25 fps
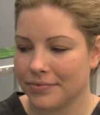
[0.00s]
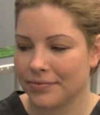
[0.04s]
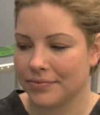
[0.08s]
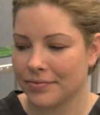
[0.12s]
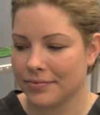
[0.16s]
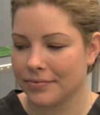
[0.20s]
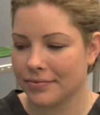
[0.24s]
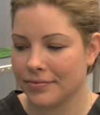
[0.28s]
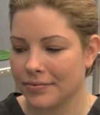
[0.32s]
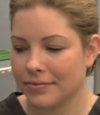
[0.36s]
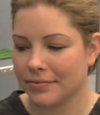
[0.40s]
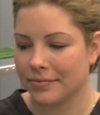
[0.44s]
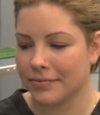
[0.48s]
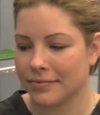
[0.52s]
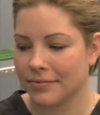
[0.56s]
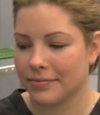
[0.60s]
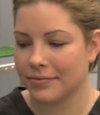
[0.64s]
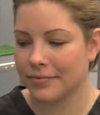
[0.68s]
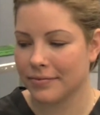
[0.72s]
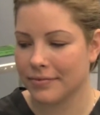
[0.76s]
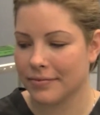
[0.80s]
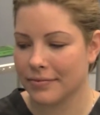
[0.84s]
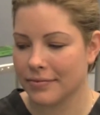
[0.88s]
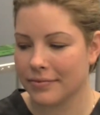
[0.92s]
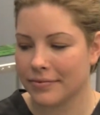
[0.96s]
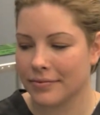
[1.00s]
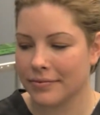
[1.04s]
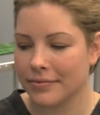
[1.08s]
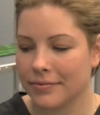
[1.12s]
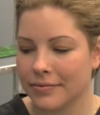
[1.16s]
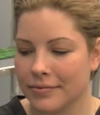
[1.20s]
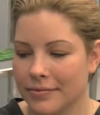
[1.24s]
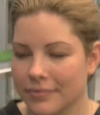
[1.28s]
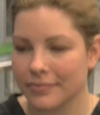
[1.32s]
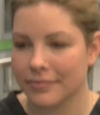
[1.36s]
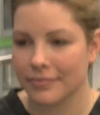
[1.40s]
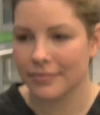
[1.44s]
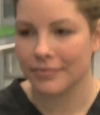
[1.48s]

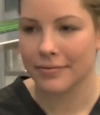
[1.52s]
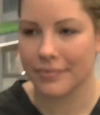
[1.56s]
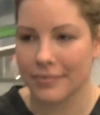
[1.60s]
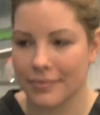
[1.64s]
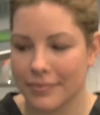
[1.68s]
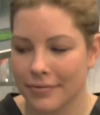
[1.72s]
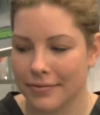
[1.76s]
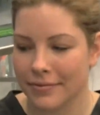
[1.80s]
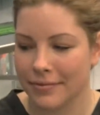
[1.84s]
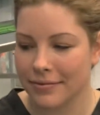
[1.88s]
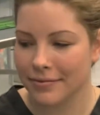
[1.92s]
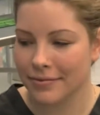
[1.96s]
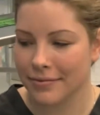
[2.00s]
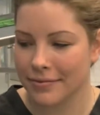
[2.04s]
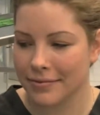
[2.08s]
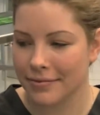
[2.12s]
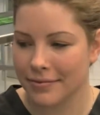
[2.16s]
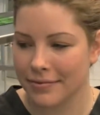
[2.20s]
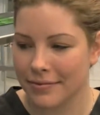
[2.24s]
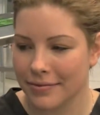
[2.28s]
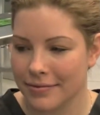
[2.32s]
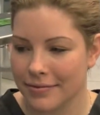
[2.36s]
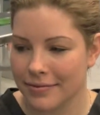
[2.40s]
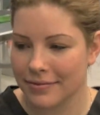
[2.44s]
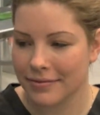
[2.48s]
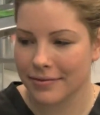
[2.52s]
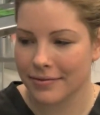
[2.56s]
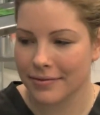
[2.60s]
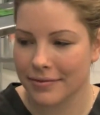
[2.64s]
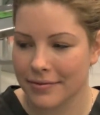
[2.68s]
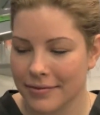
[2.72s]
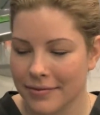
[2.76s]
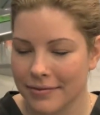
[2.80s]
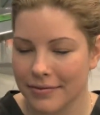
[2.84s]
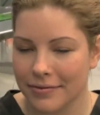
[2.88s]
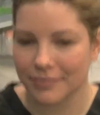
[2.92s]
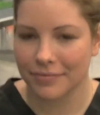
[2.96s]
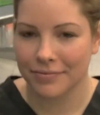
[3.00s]

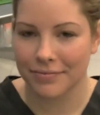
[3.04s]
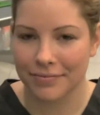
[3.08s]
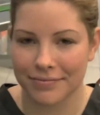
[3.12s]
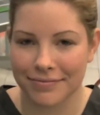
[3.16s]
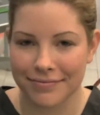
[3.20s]
No one is speaking in this clip.